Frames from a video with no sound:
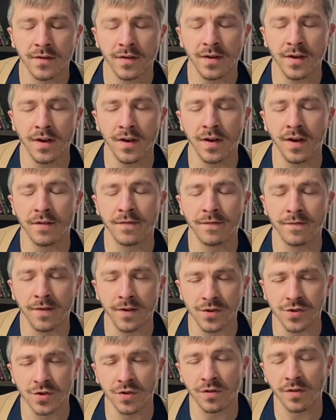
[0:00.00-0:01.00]

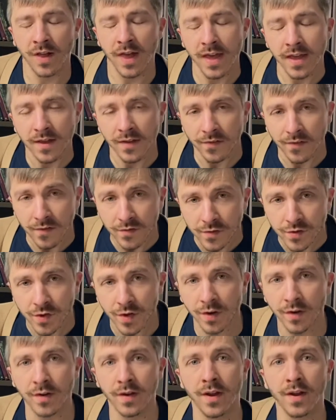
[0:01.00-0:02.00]
official like a
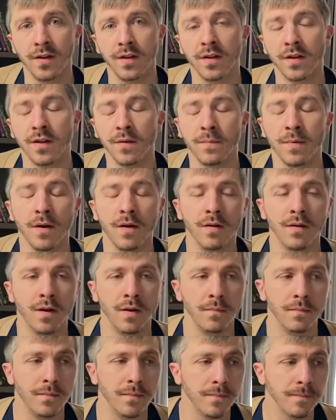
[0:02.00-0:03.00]
centurion in
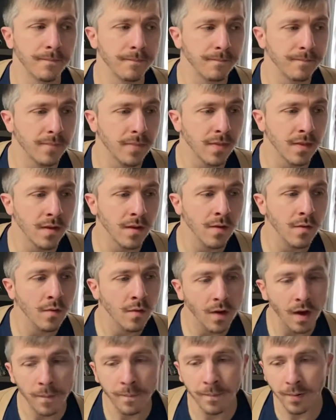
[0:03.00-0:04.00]
Capernaum,
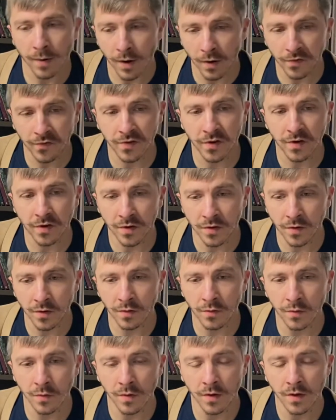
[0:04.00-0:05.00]
a person
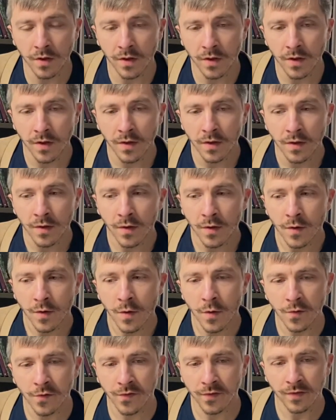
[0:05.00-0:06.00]

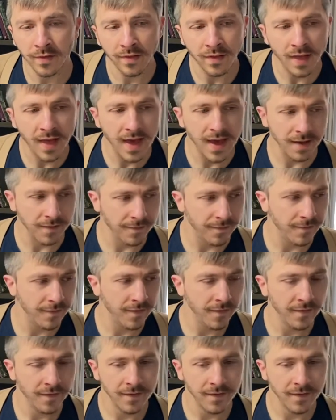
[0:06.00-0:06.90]
whose life